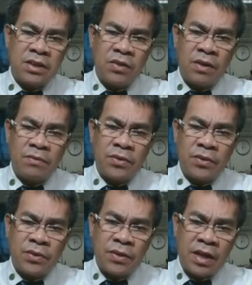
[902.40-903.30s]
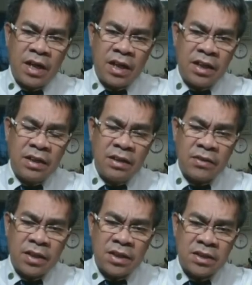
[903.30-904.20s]
you have to draw a line.
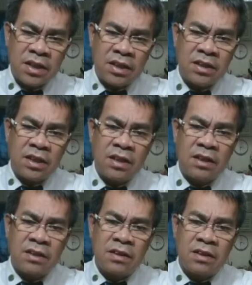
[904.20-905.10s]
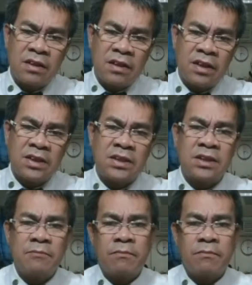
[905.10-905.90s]
Okay, this is 80 degrees.